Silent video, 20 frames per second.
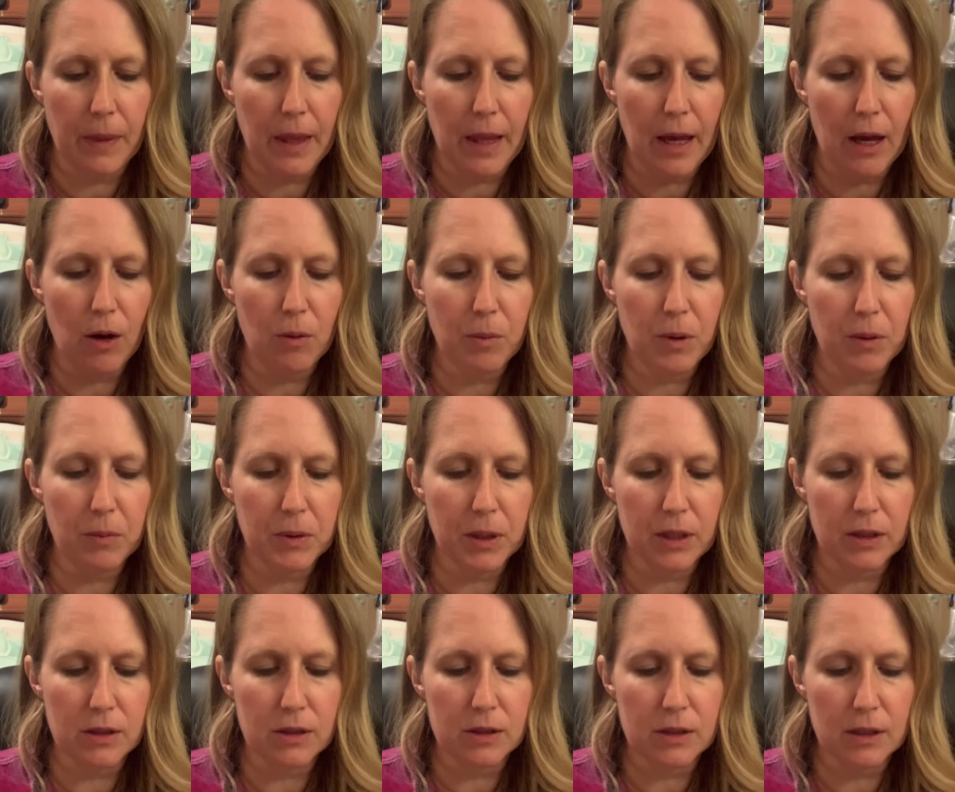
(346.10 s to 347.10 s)
how
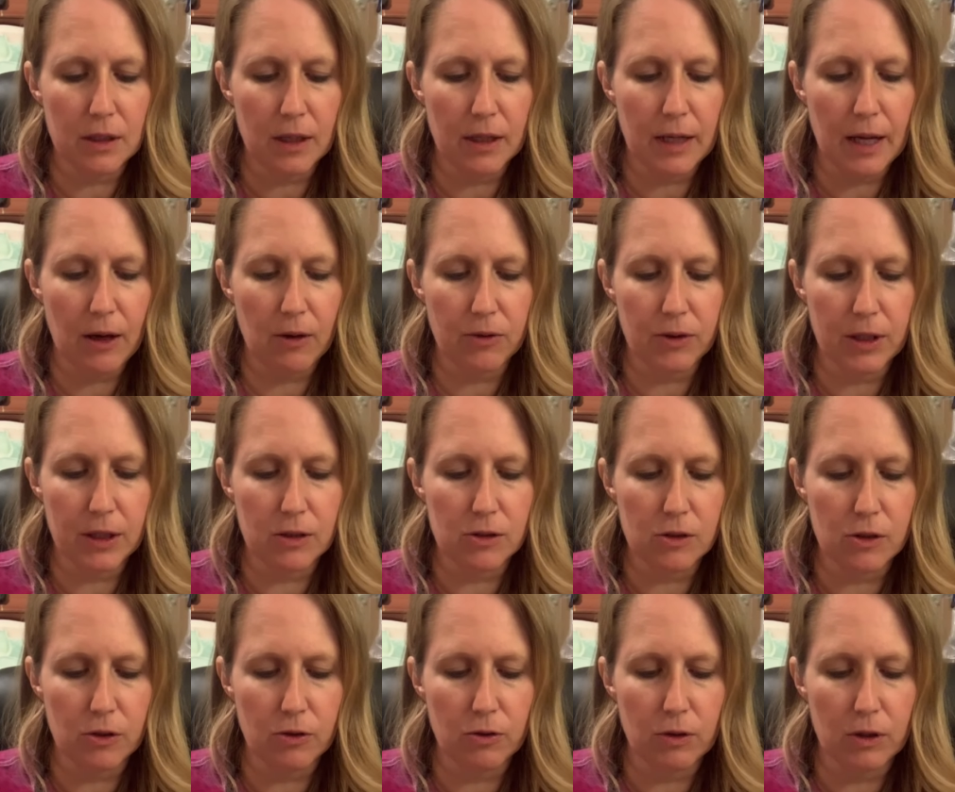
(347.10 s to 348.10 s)
pumpkins and how things
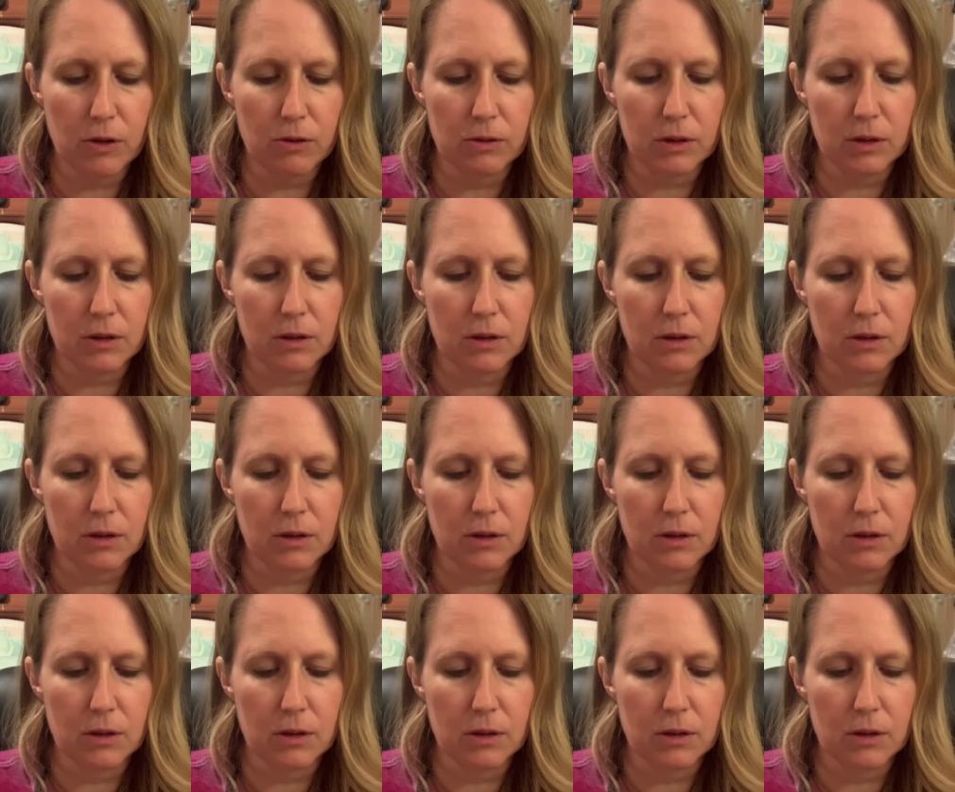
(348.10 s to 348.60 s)
are grown.